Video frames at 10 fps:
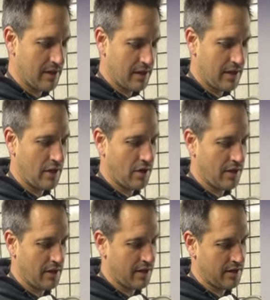And I'll
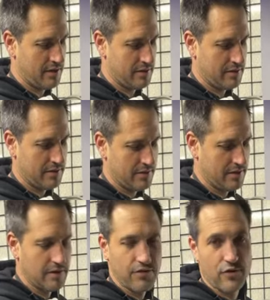uh,
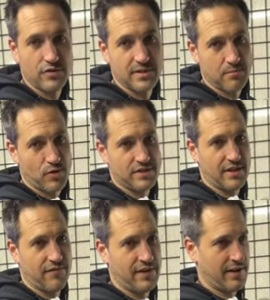throw some more
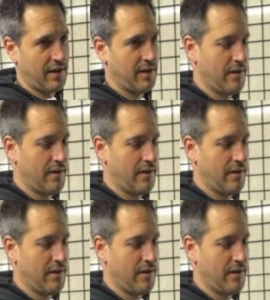stuff in there.